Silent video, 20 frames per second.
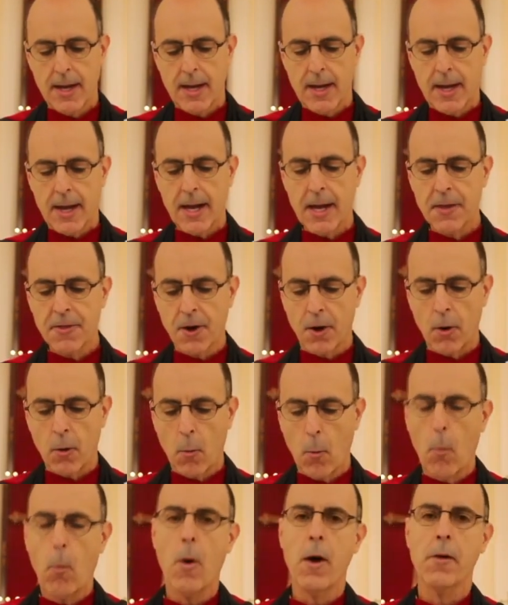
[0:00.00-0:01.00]
Either
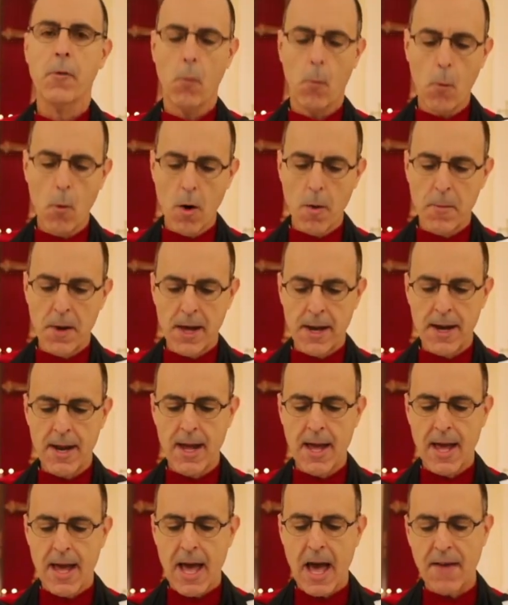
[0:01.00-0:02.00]
what woman,
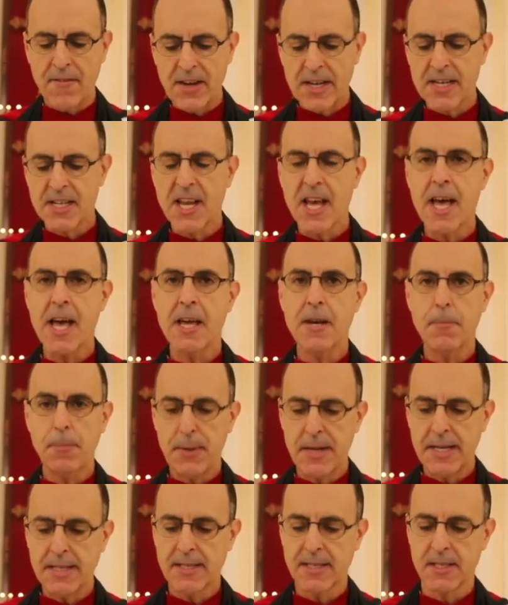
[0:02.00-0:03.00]
having 10
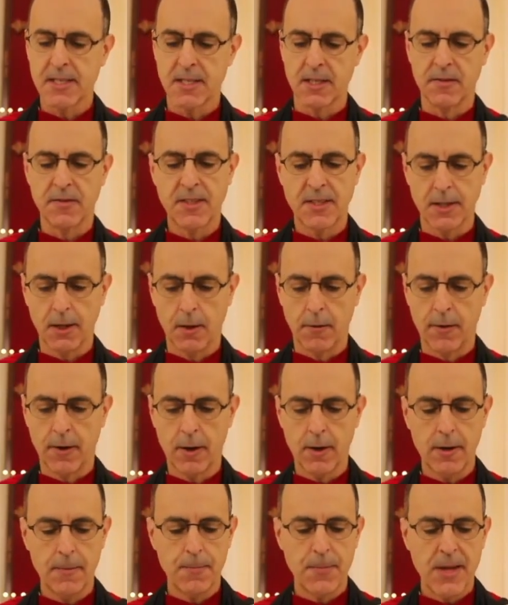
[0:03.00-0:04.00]
pieces of silver,
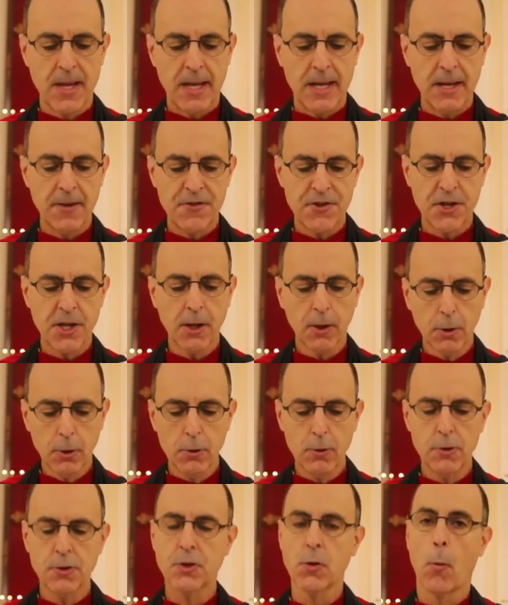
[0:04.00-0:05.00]
if she
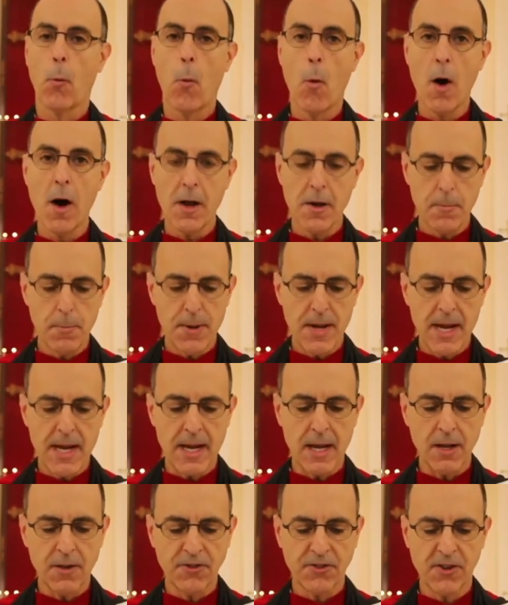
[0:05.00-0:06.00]
lose one
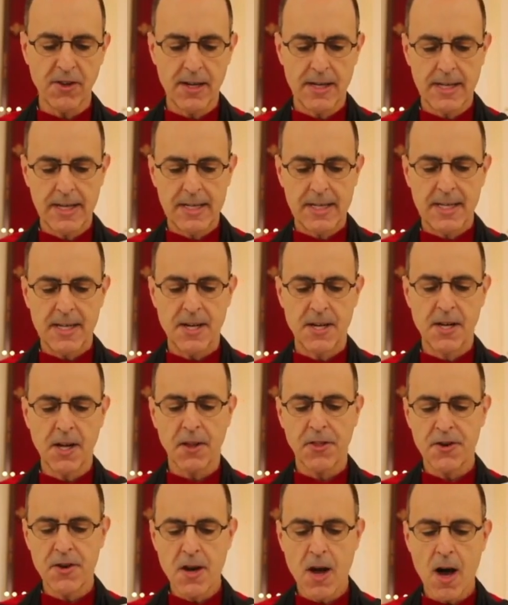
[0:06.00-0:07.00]
piece,
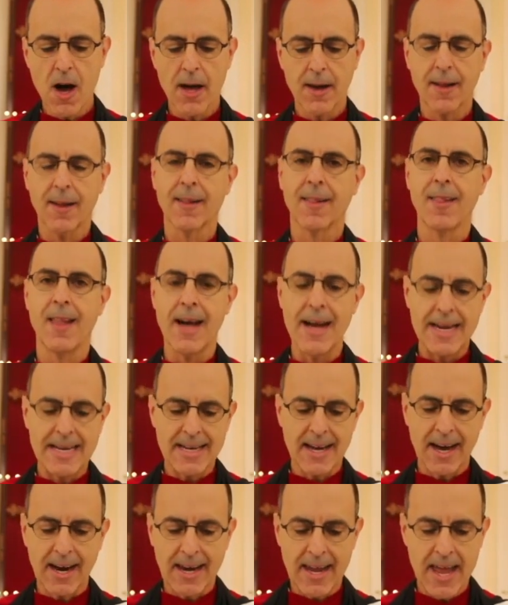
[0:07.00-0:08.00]
doth not light
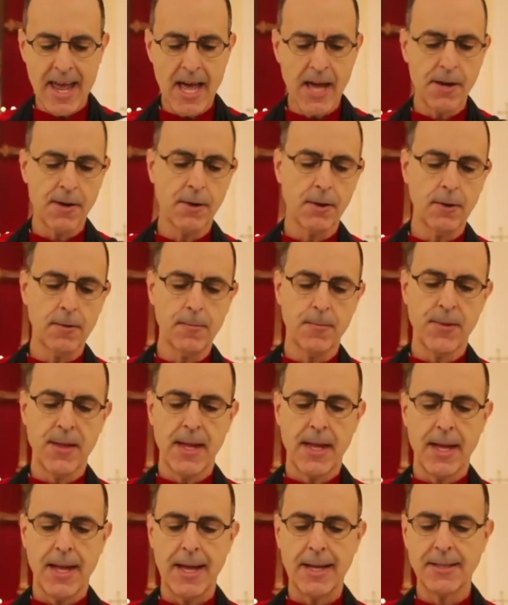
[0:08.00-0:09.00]
a candle
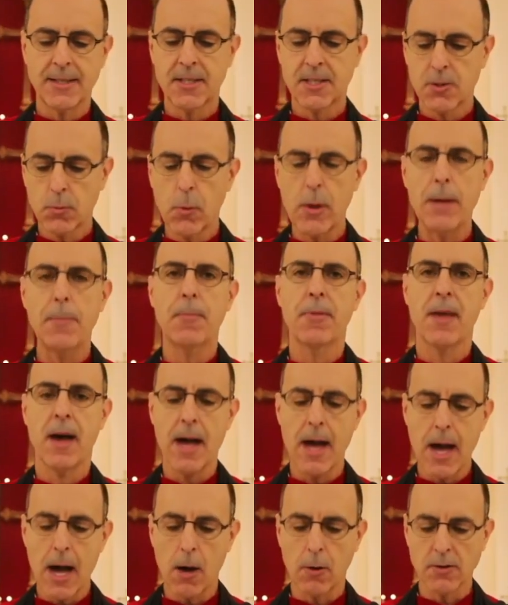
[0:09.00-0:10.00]
and sweep the
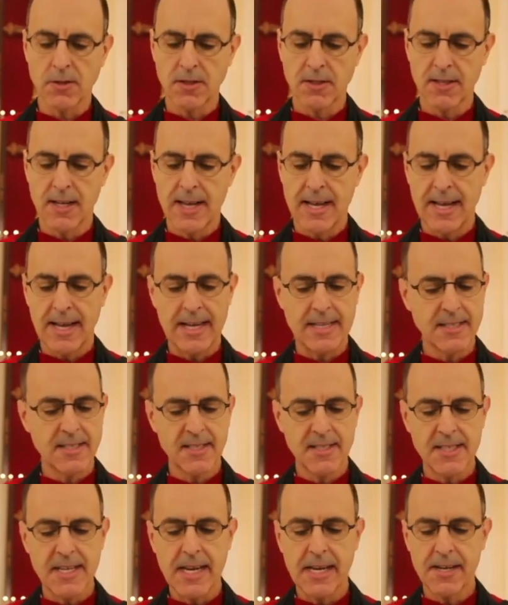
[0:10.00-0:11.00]
house and
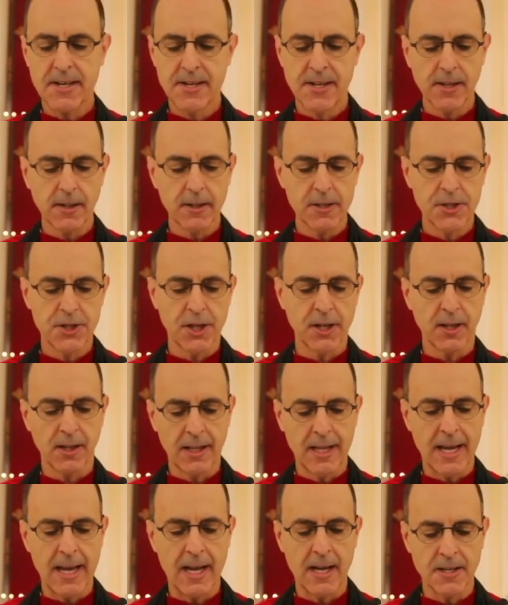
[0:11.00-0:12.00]
seek
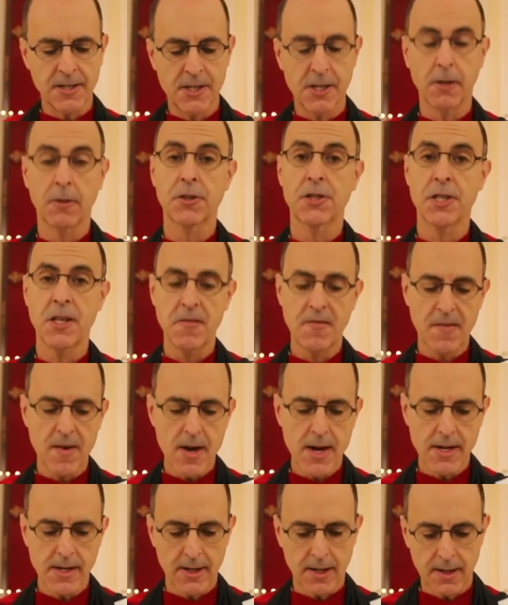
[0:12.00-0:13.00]
diligently until she
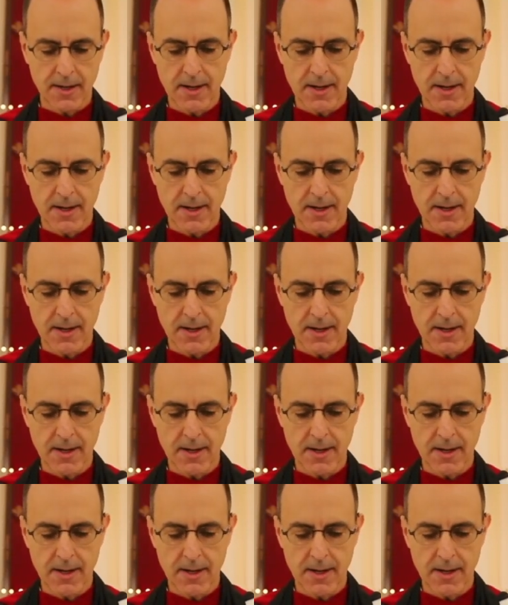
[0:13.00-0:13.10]
find it?